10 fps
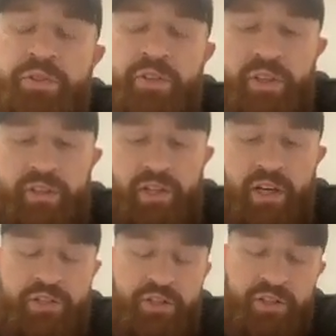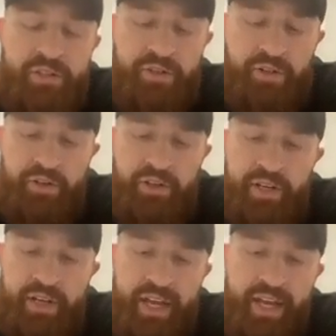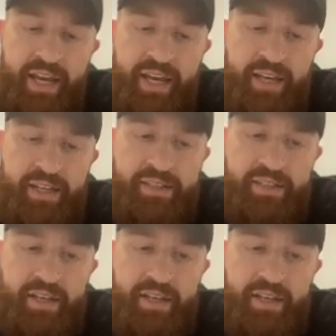So last year I took it on and